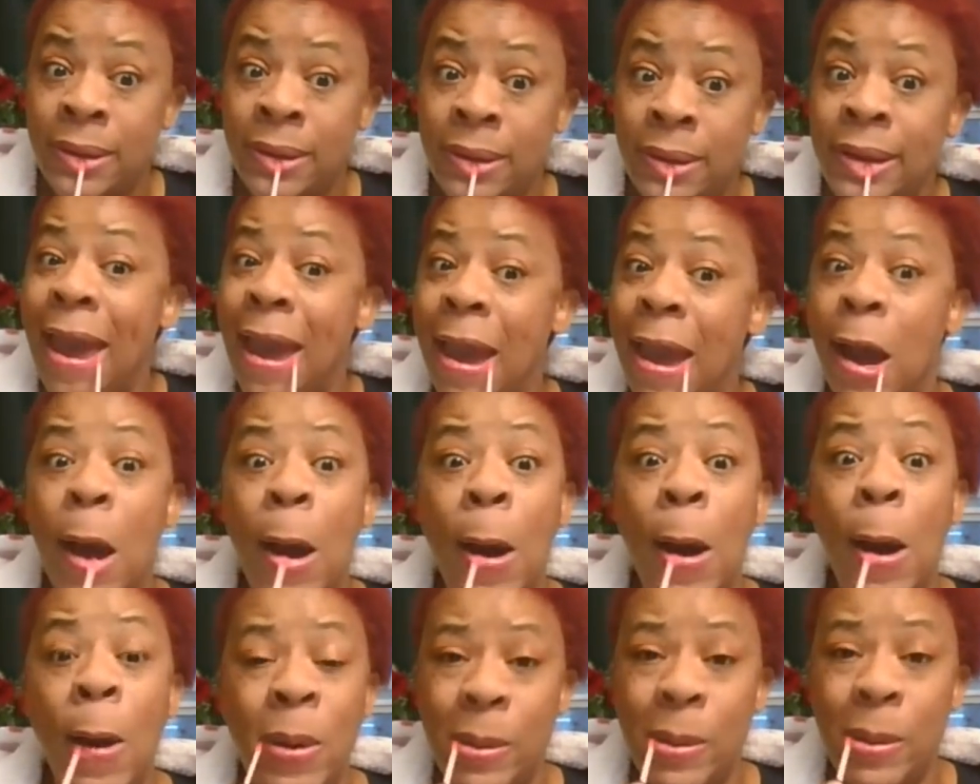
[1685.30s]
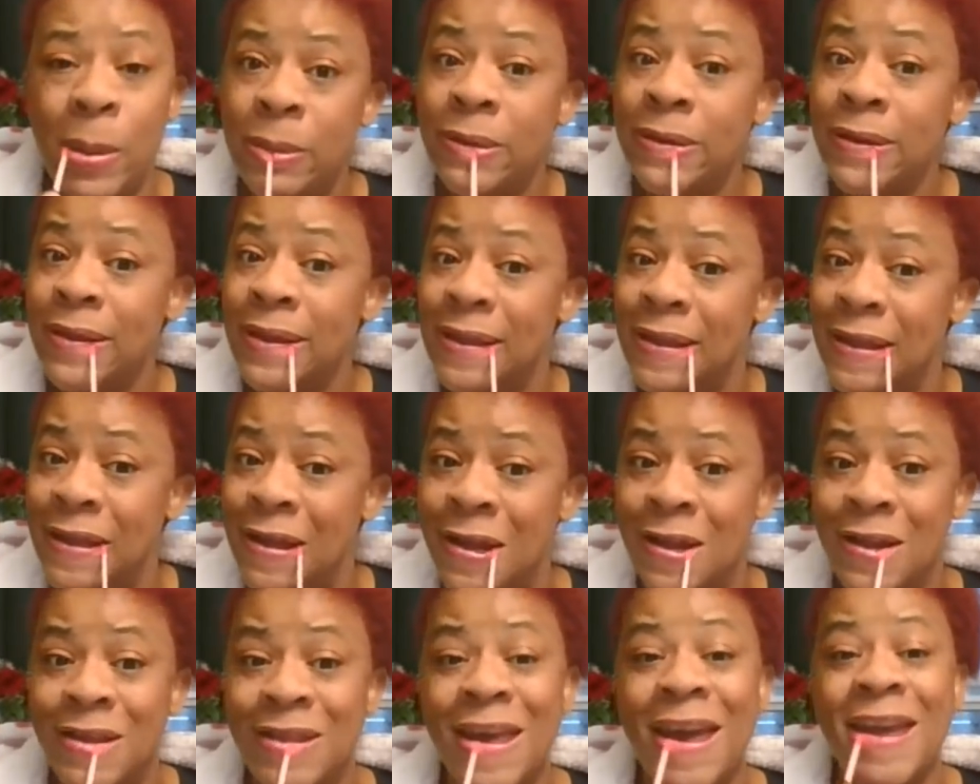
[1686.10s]
and hope
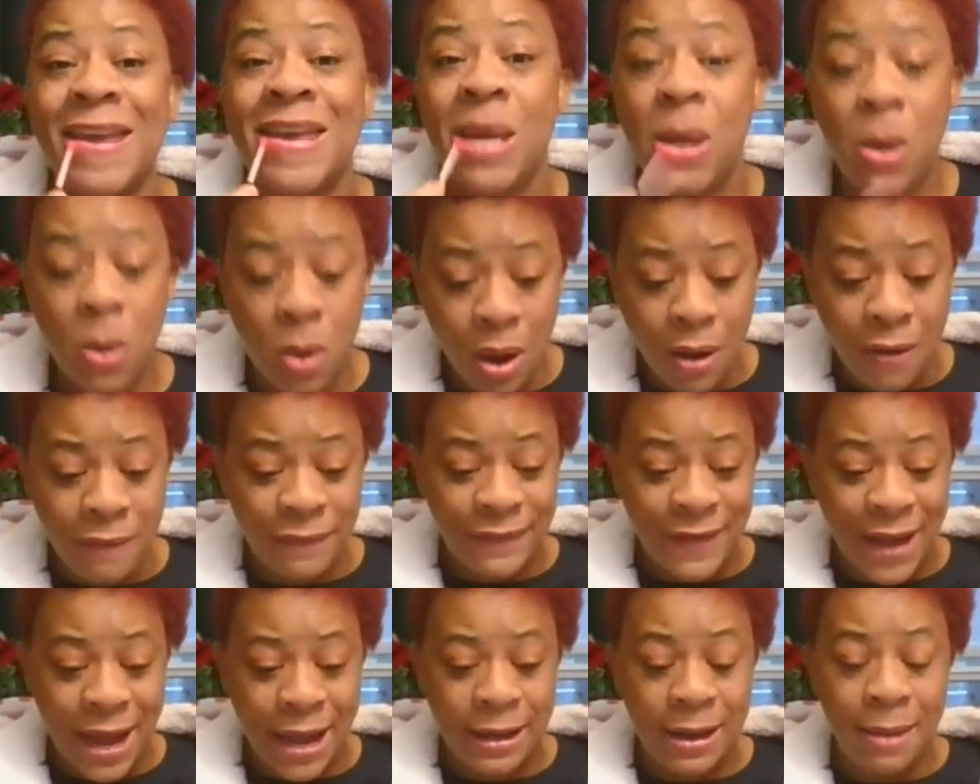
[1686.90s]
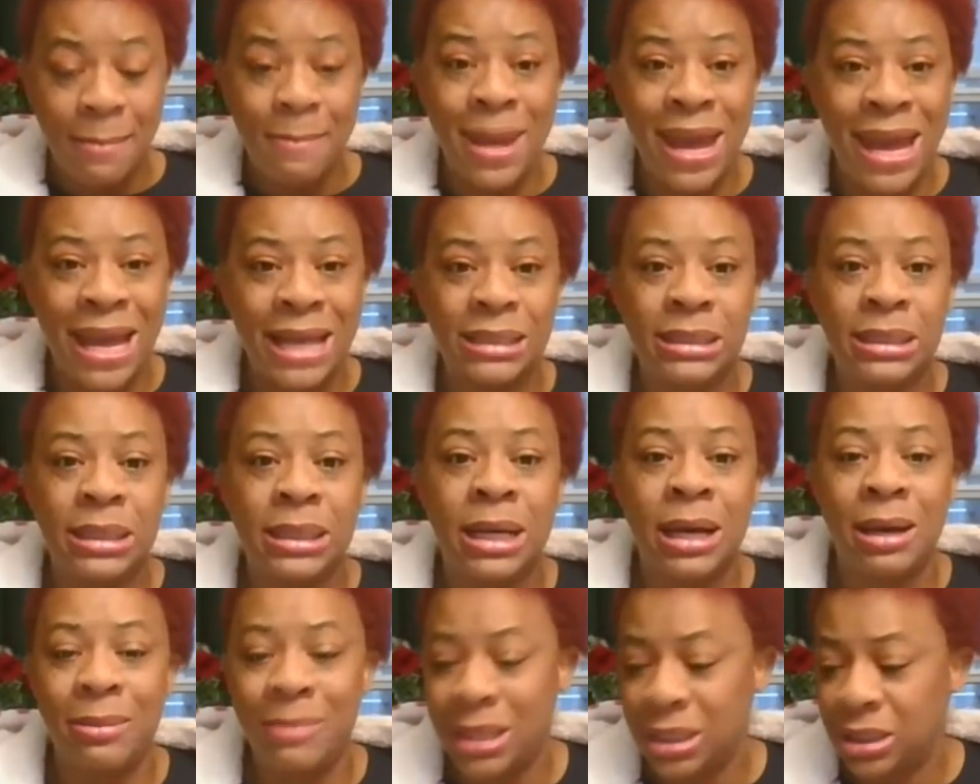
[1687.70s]
that you're going to find a man to
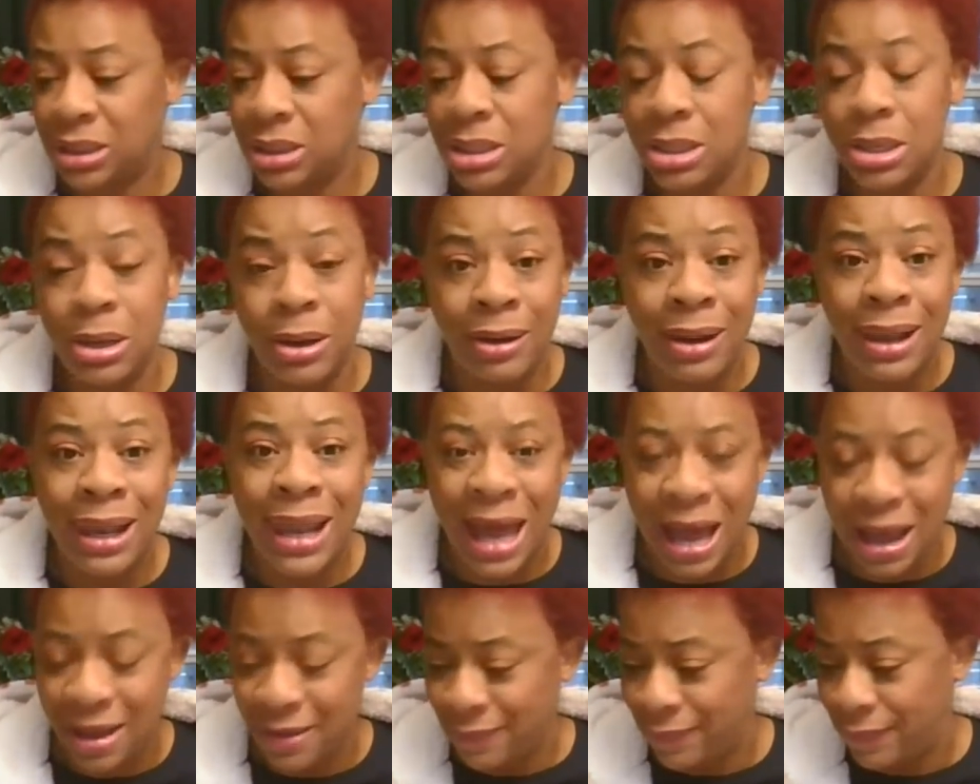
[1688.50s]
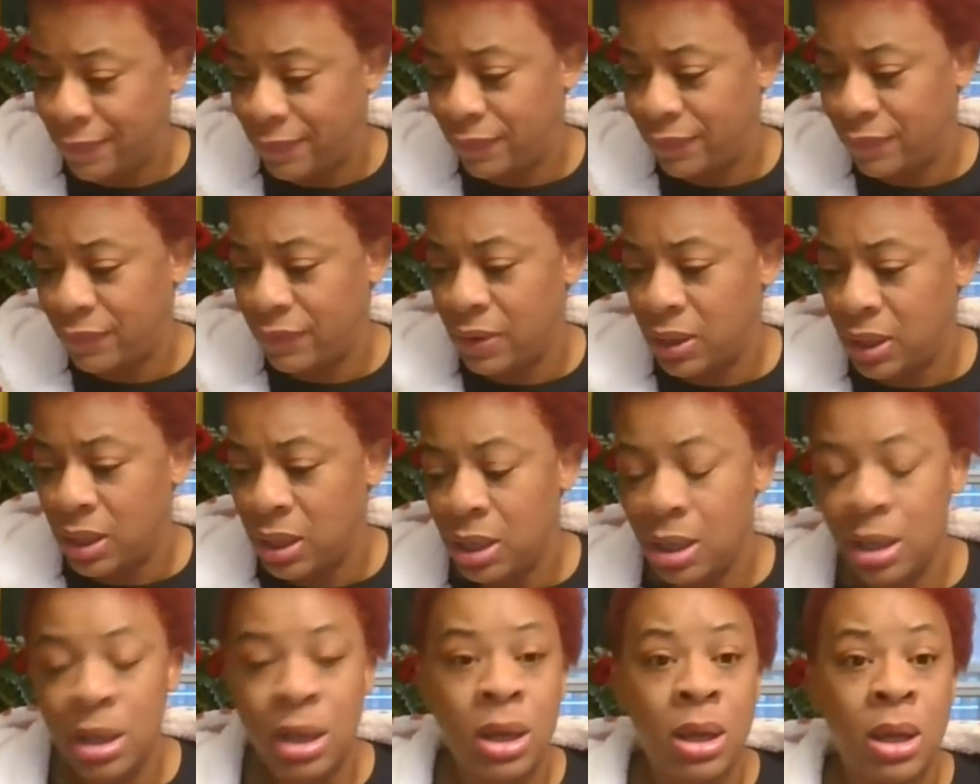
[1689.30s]
come into your life,
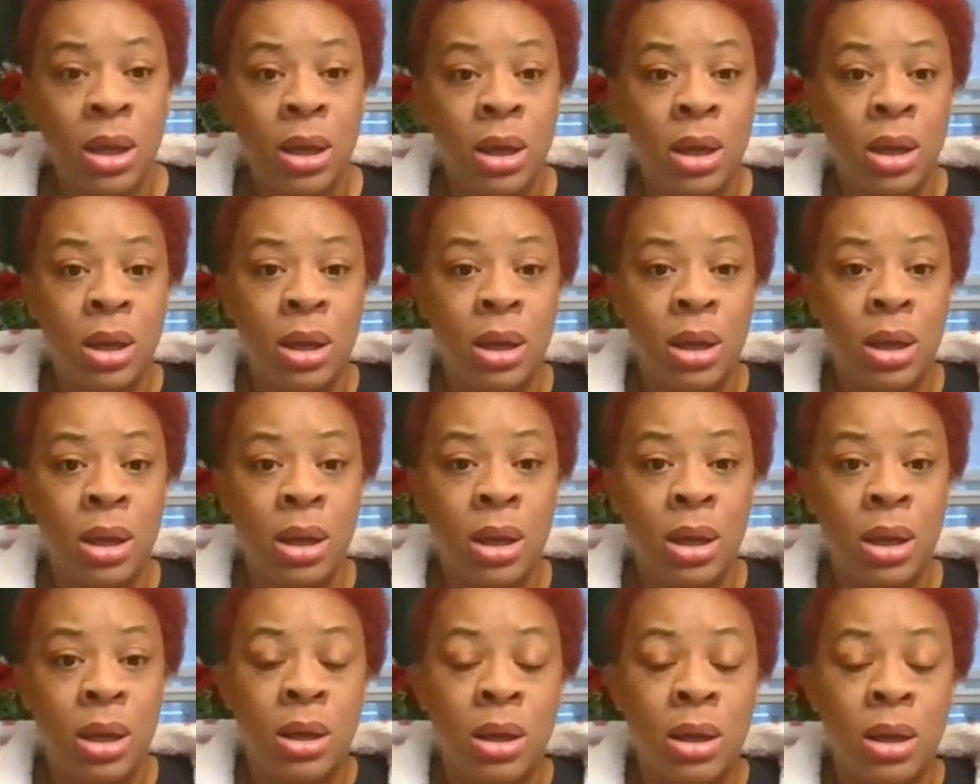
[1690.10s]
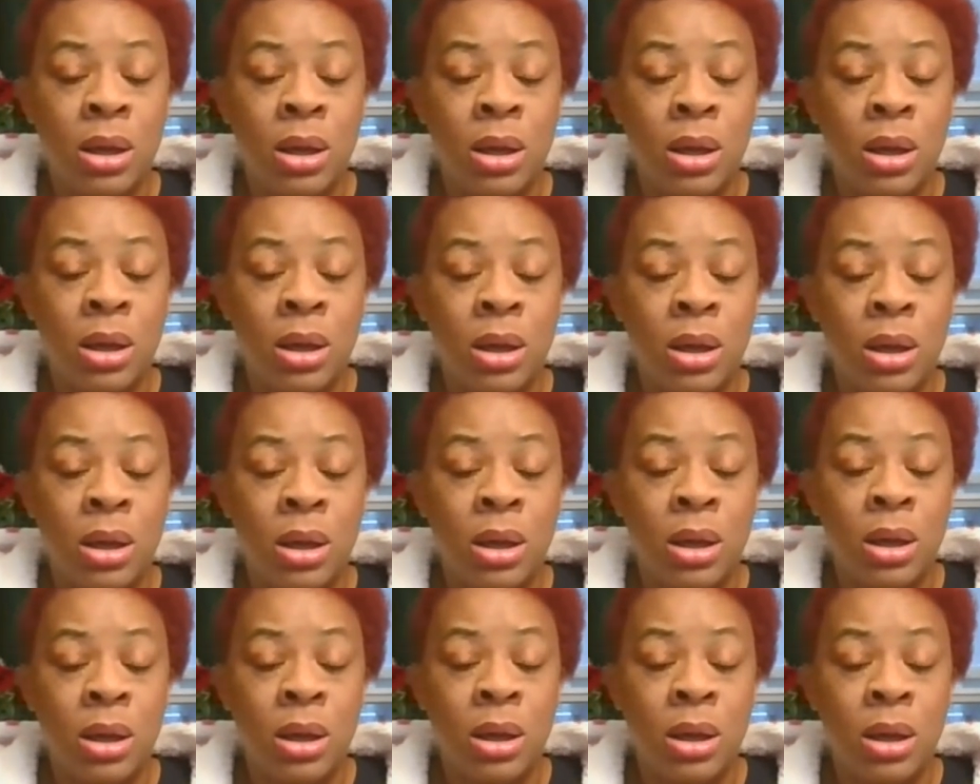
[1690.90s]
her
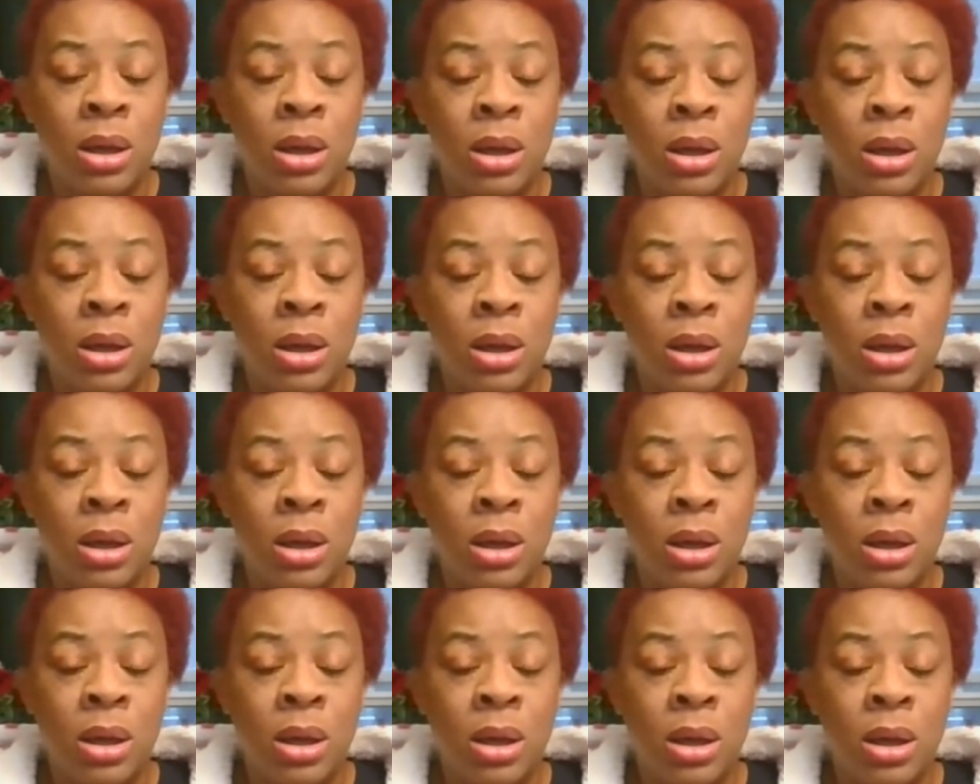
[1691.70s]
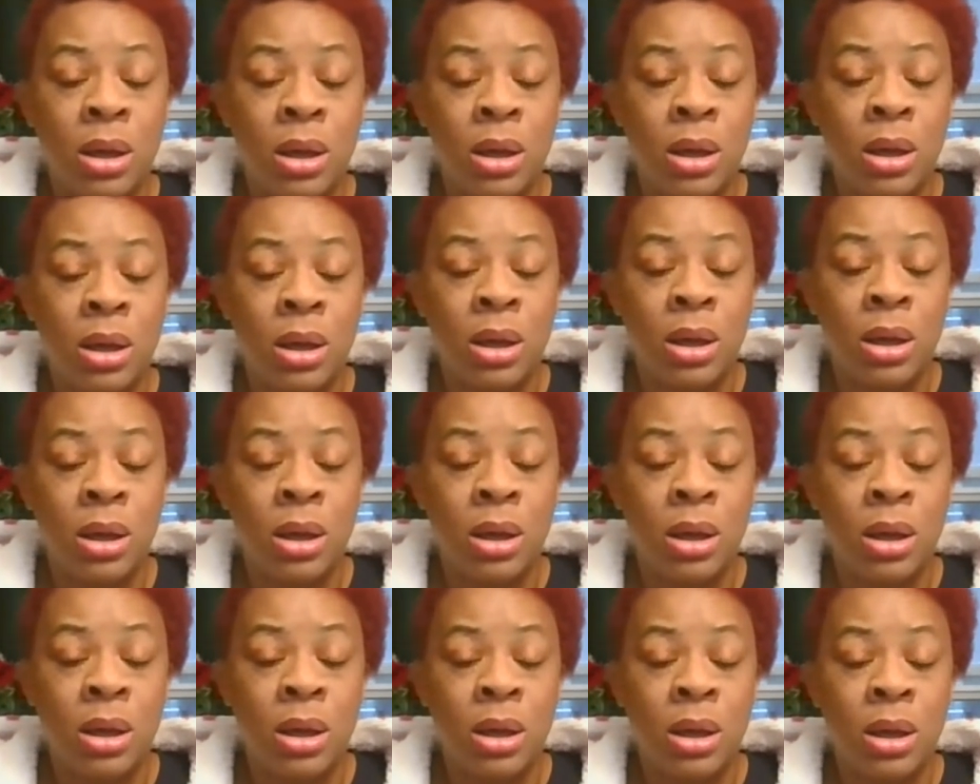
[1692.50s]
life, and your children's
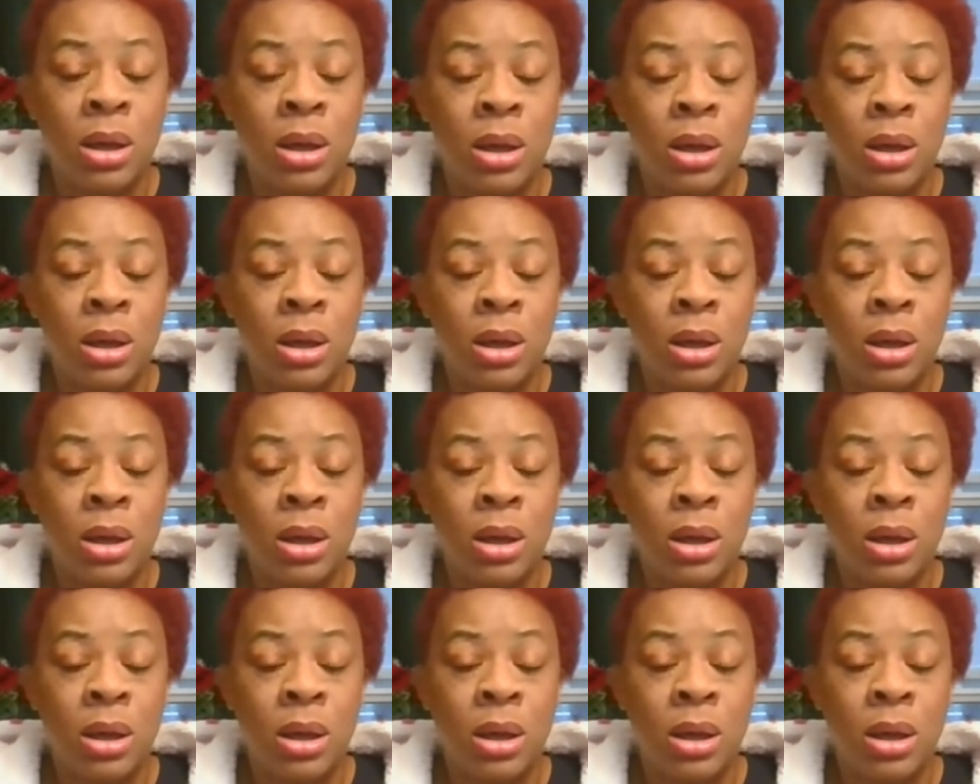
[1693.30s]
life.